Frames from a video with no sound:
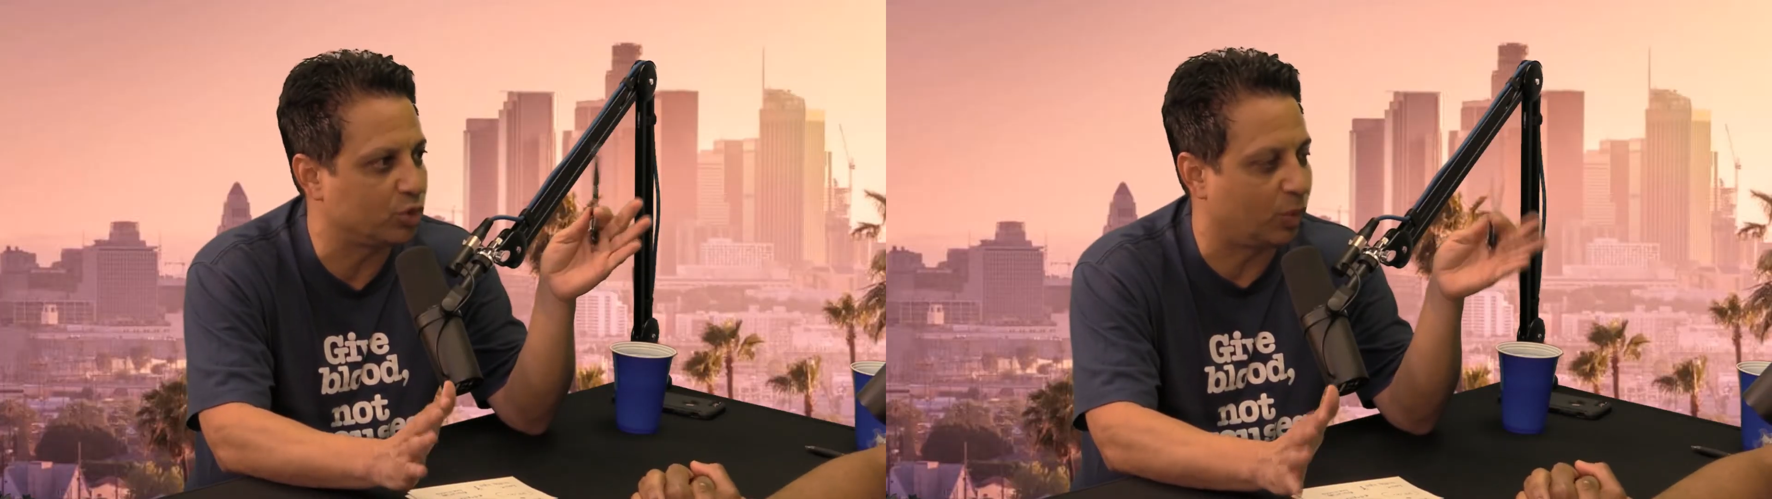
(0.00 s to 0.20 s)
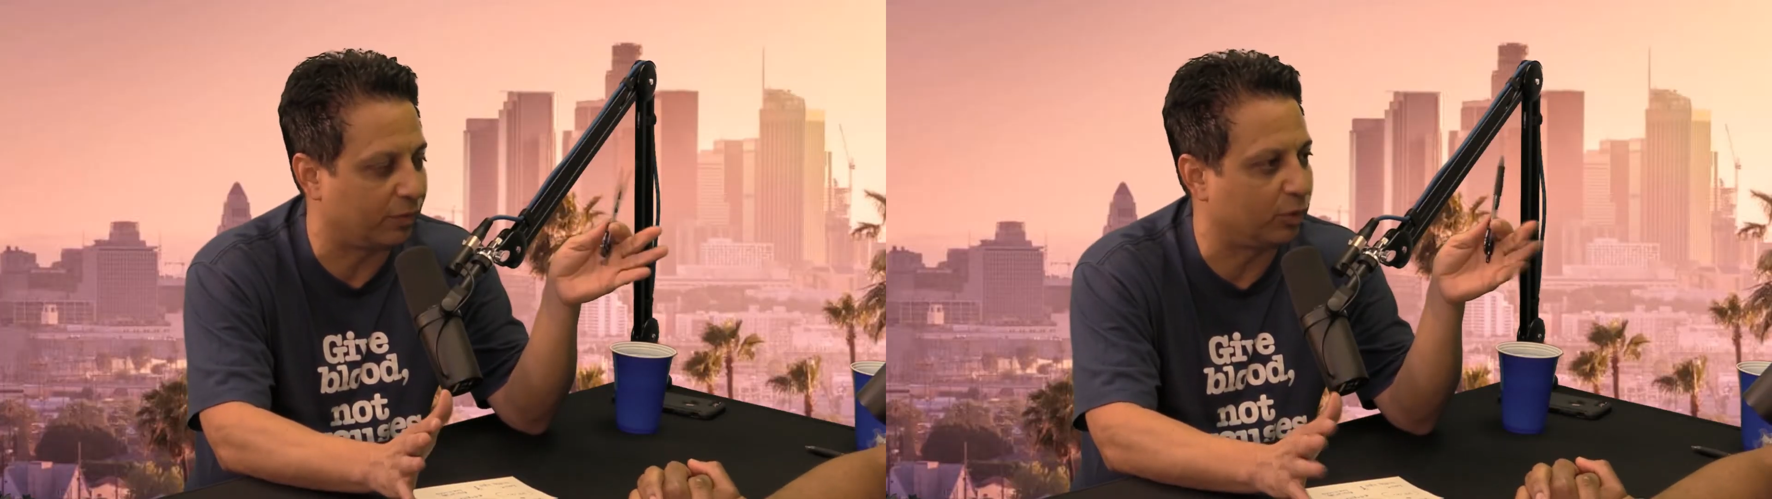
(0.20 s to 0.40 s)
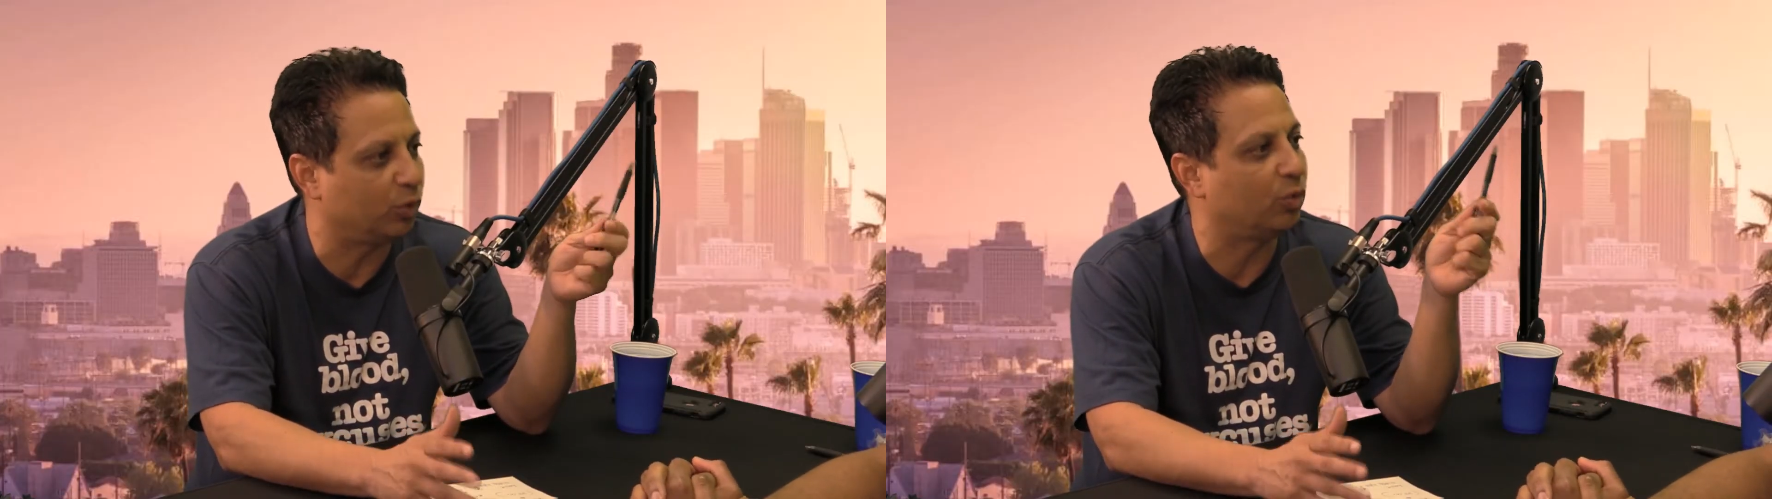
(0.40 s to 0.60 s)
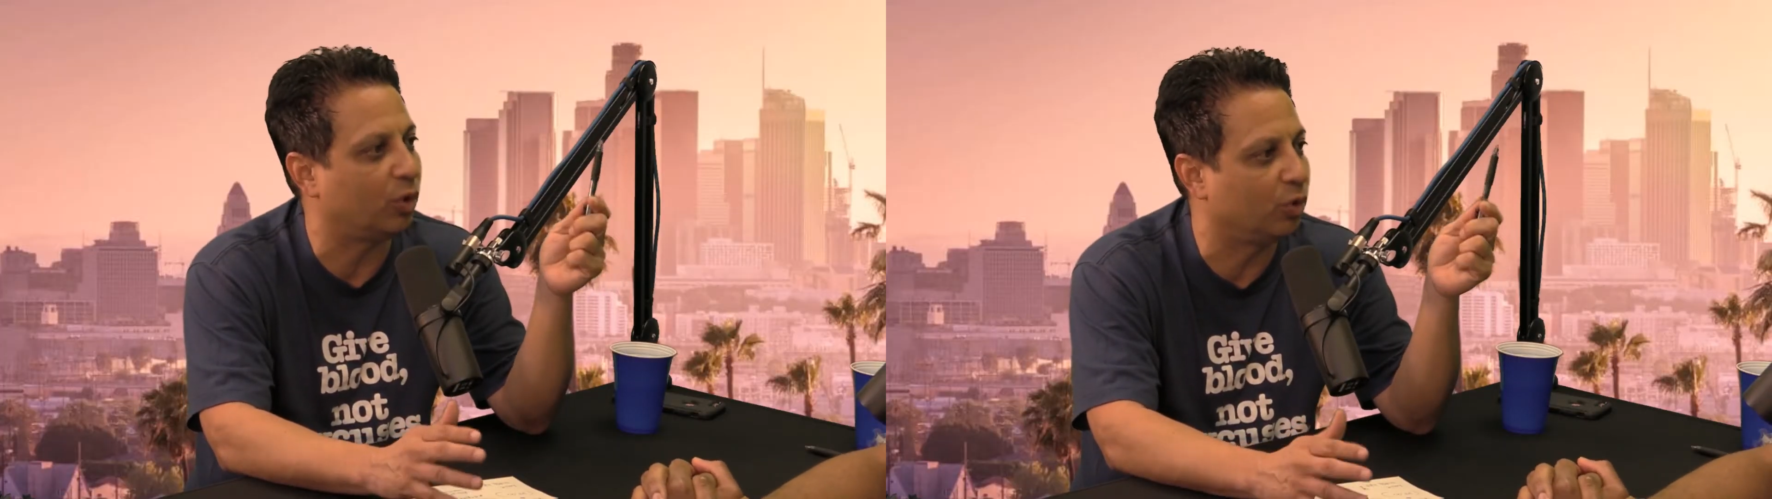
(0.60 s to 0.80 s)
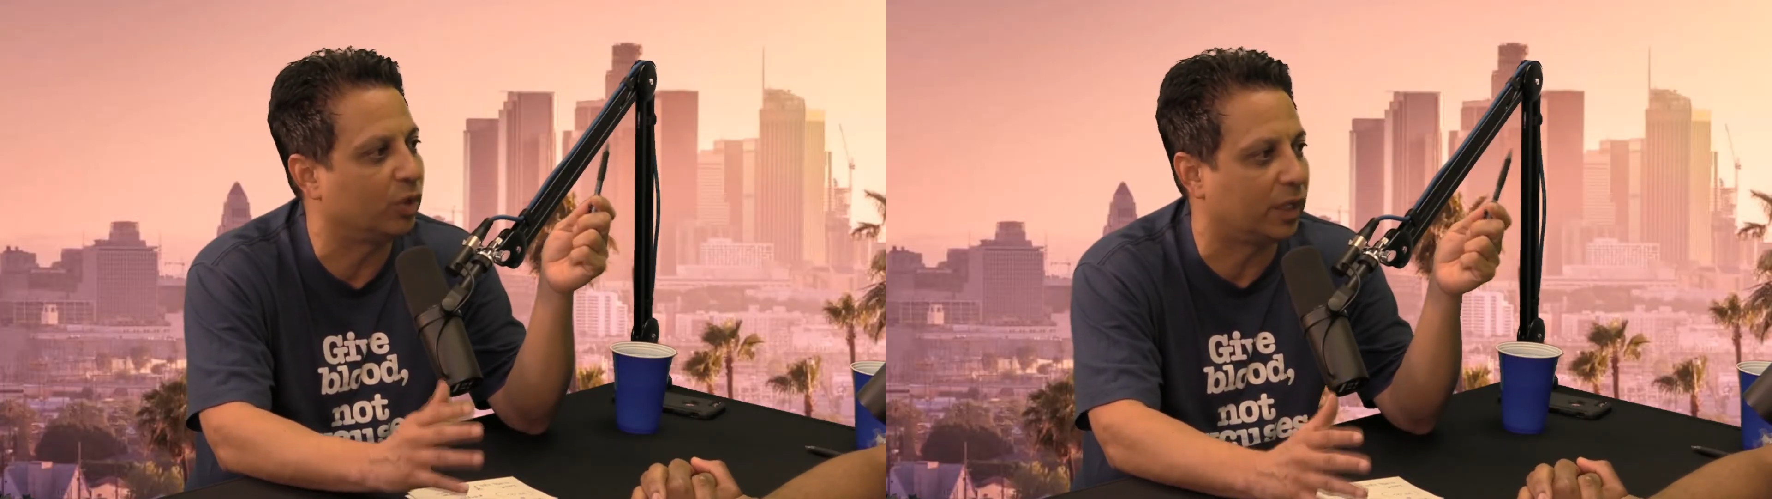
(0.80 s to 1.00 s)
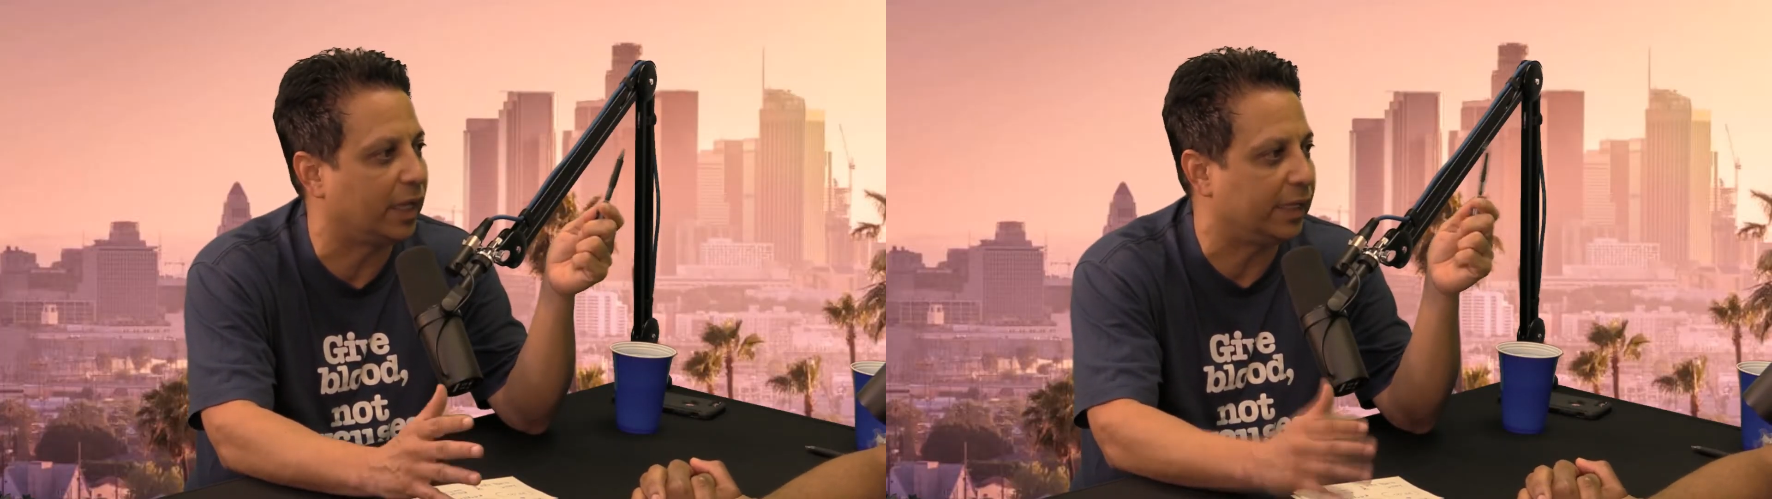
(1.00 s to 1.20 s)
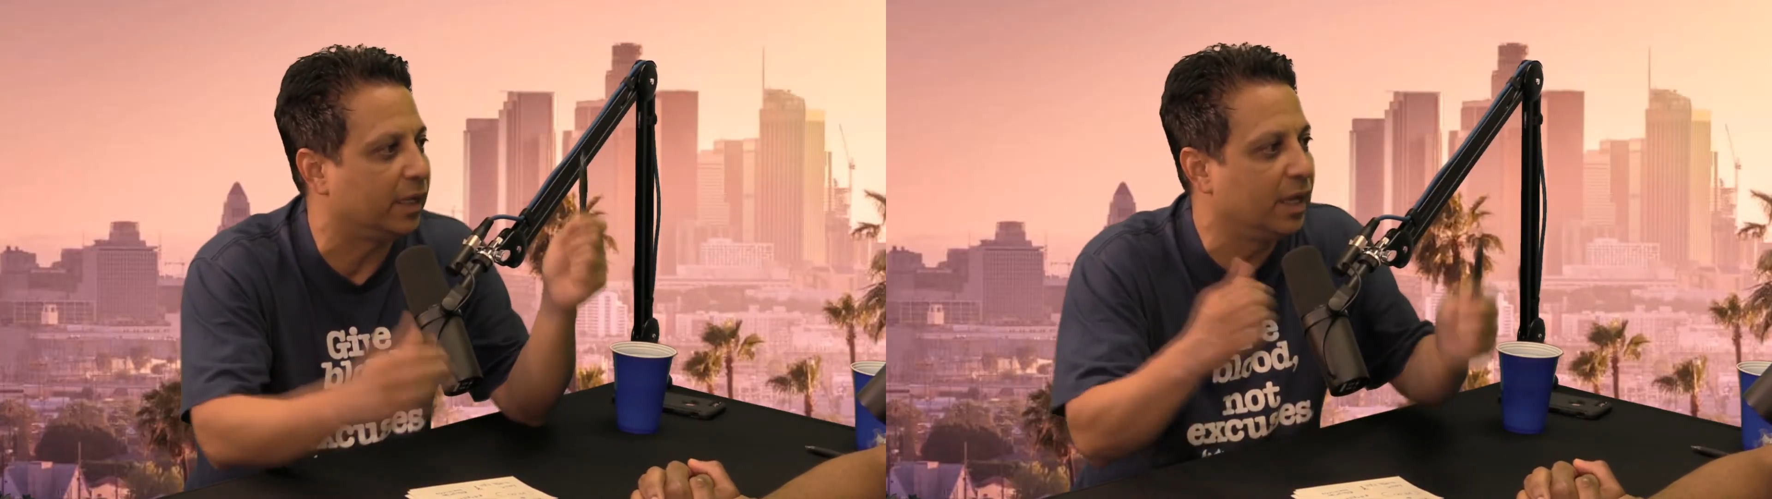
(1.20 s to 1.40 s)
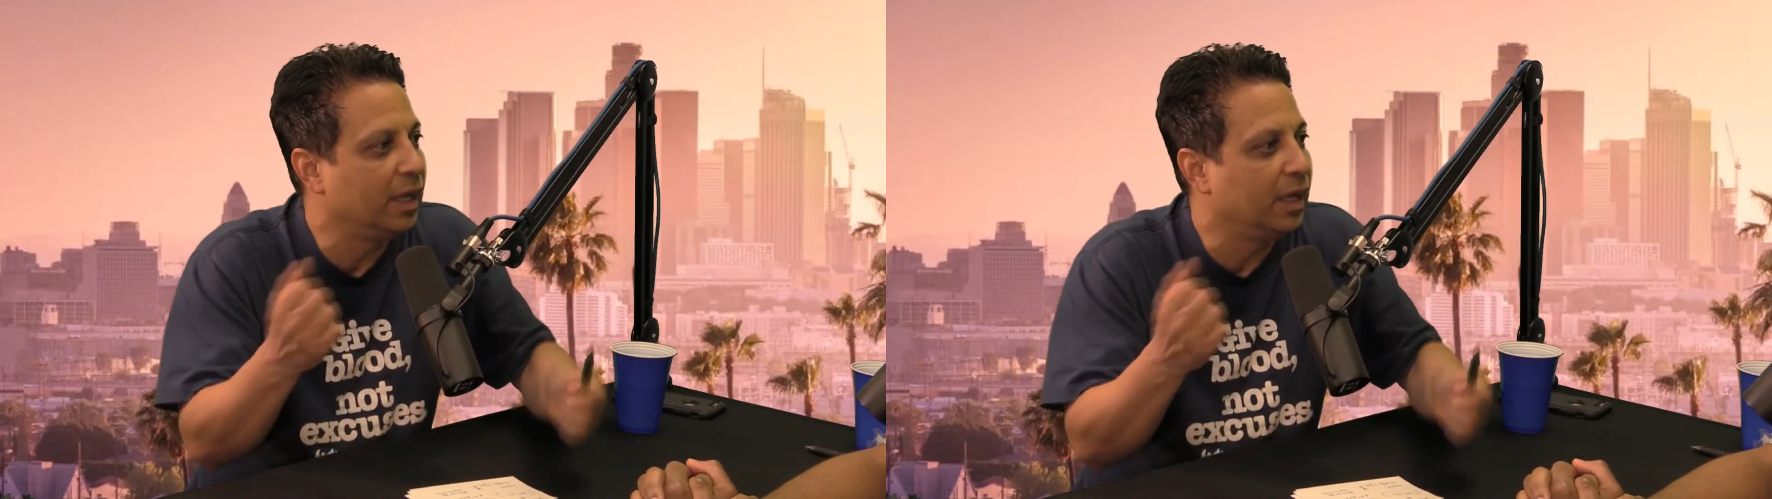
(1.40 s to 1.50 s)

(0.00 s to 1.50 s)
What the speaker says: whoever who are like,